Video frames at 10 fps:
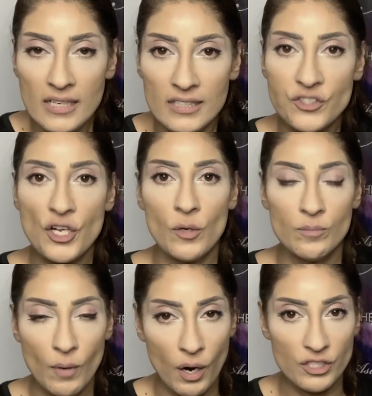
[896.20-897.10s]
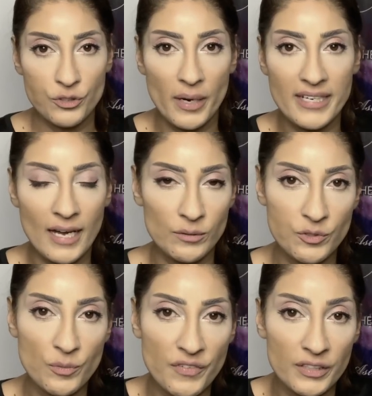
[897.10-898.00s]
And so Mars right now
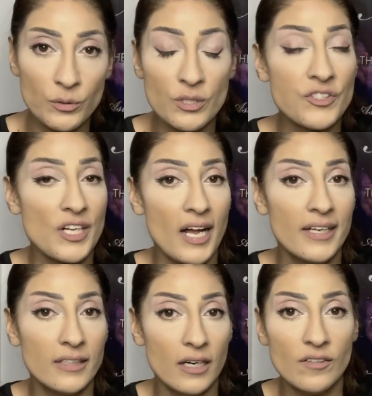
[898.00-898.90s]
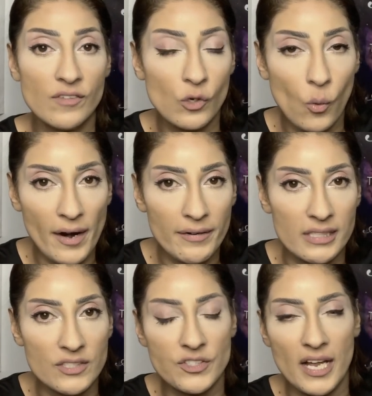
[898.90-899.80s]
is moving through the sign of
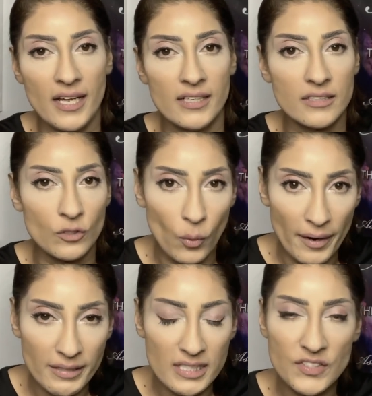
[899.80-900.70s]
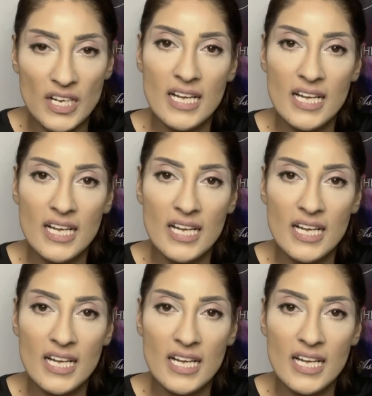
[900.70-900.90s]
Aquarius, and Aquarius